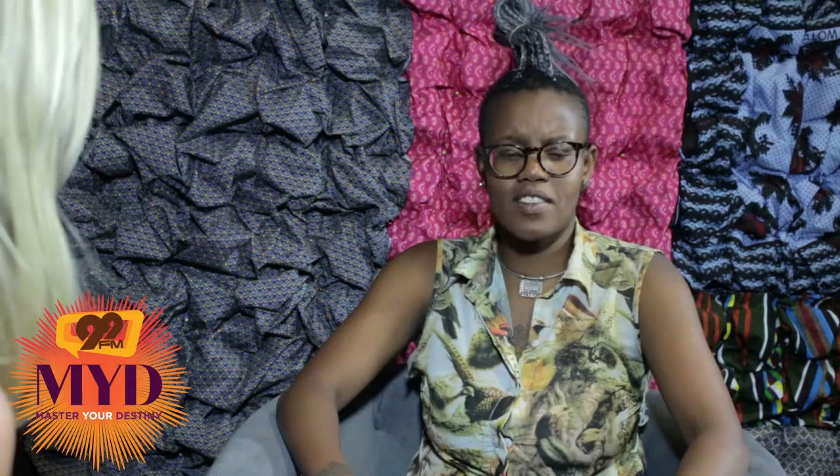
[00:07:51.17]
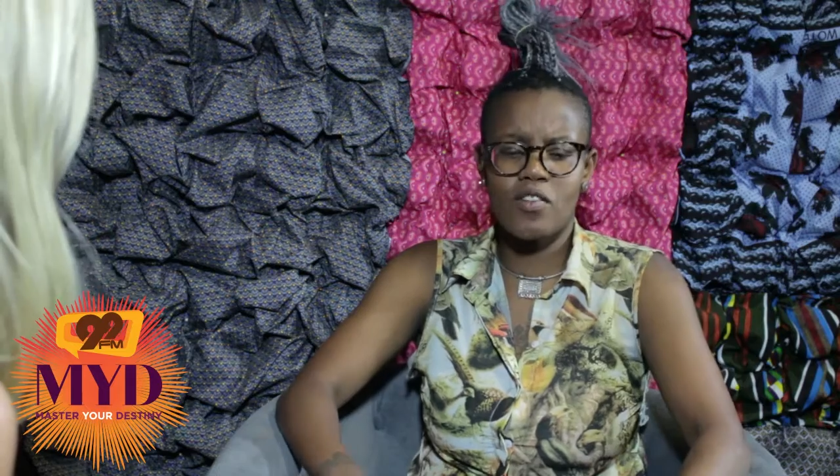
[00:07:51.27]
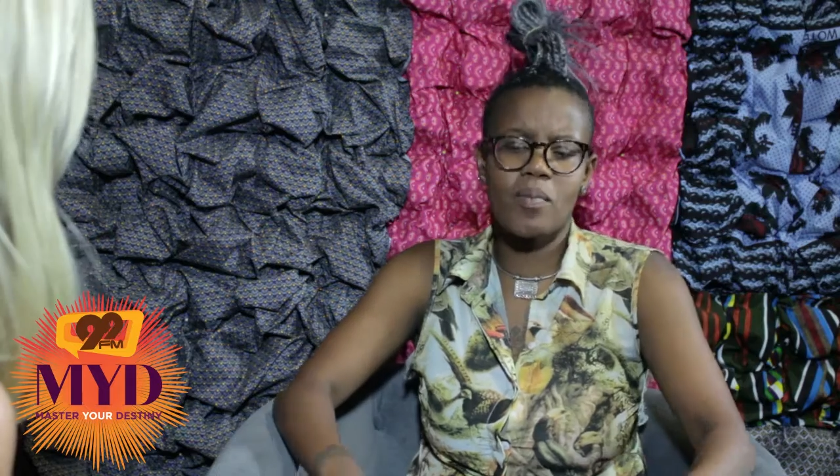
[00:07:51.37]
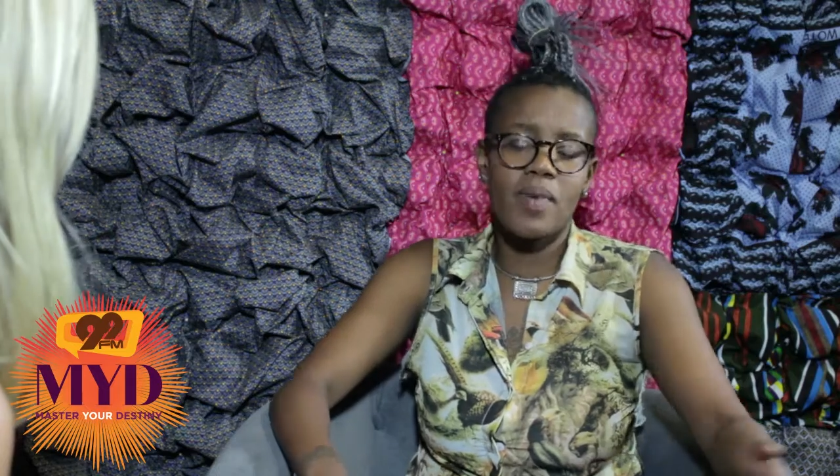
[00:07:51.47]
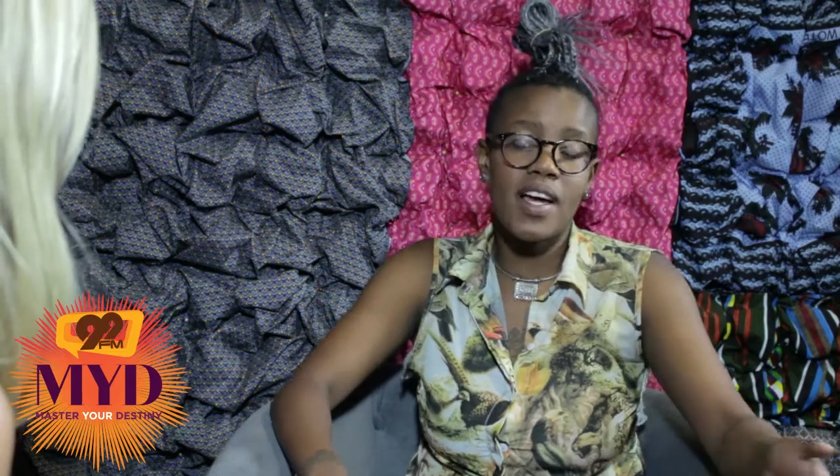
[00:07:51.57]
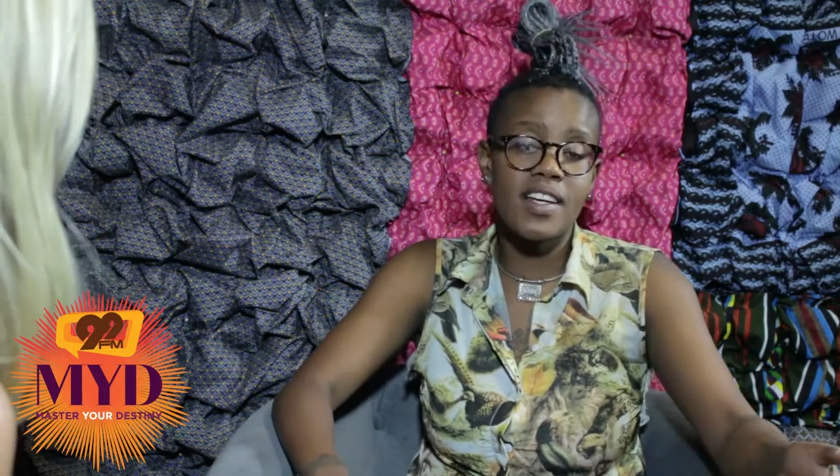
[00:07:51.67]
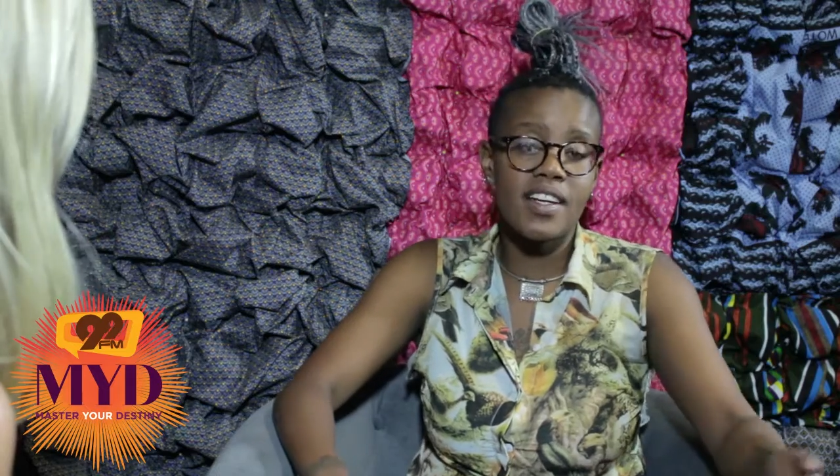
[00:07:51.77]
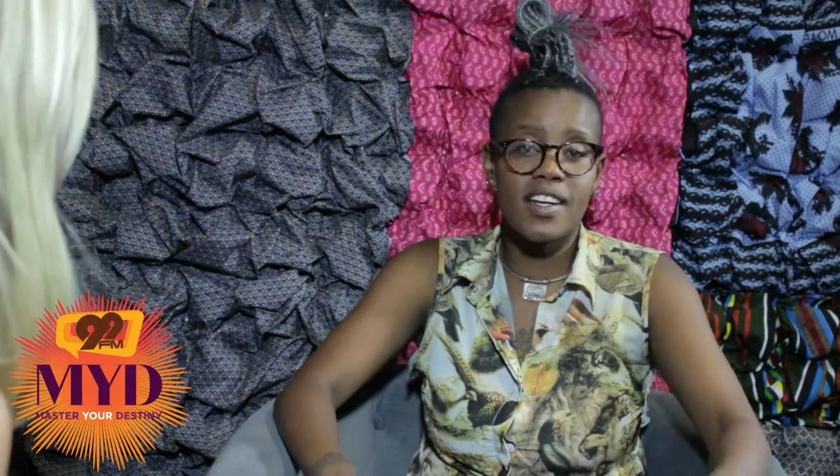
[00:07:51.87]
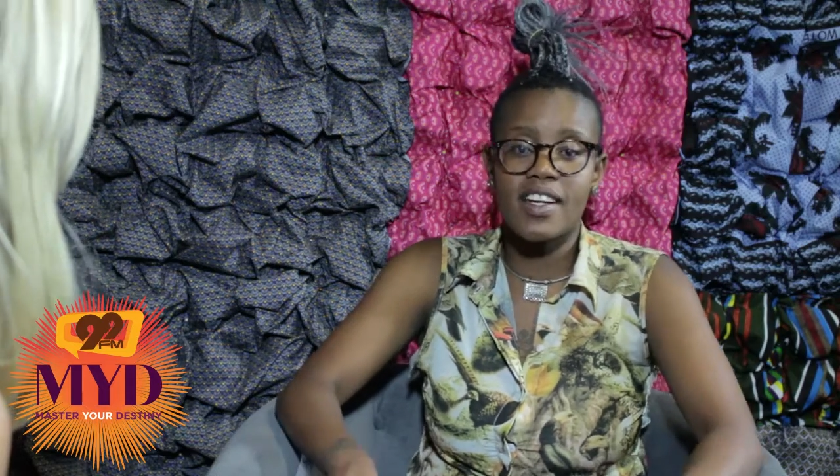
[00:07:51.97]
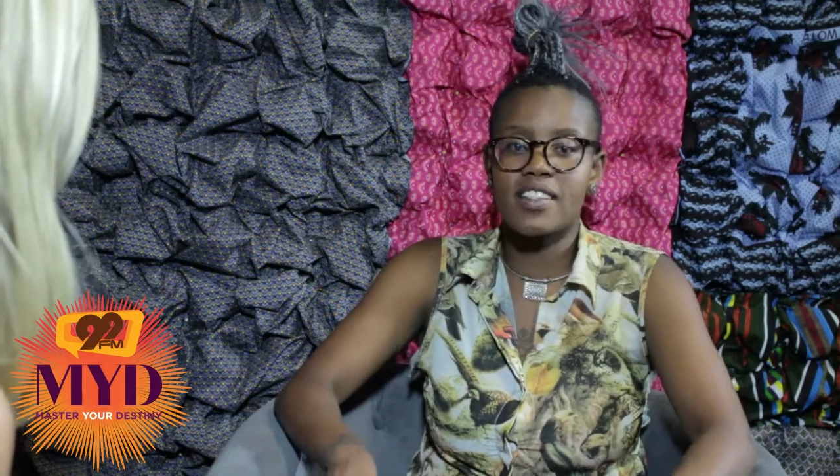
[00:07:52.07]
rebelling
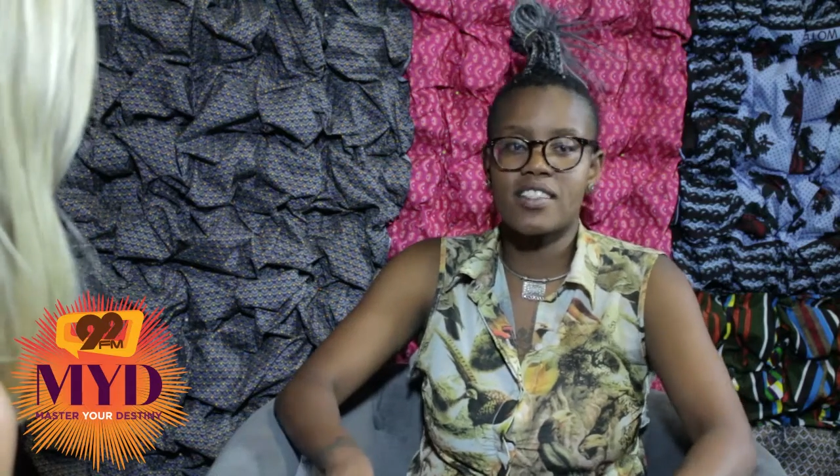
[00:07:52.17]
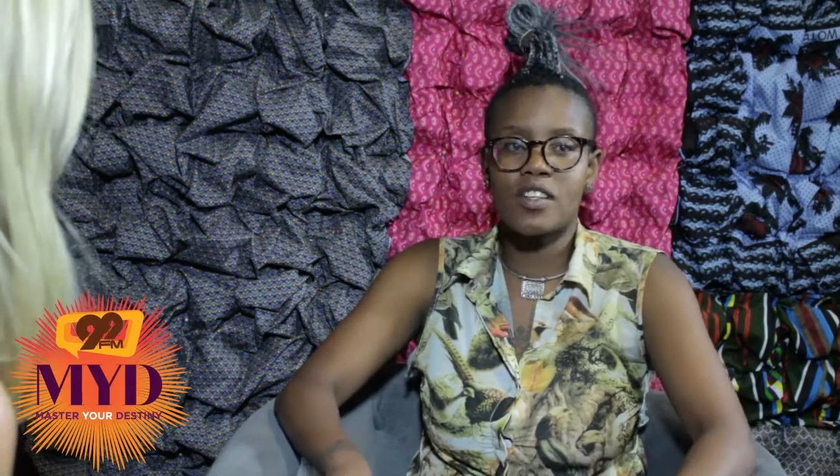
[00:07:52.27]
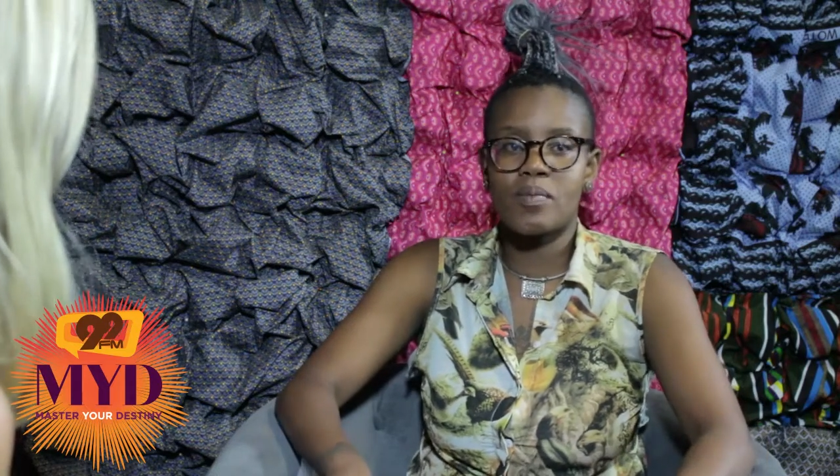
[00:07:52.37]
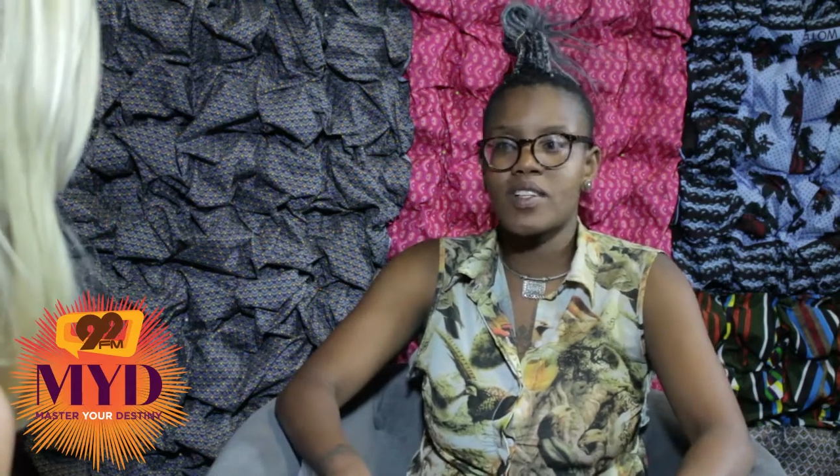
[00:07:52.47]
against it,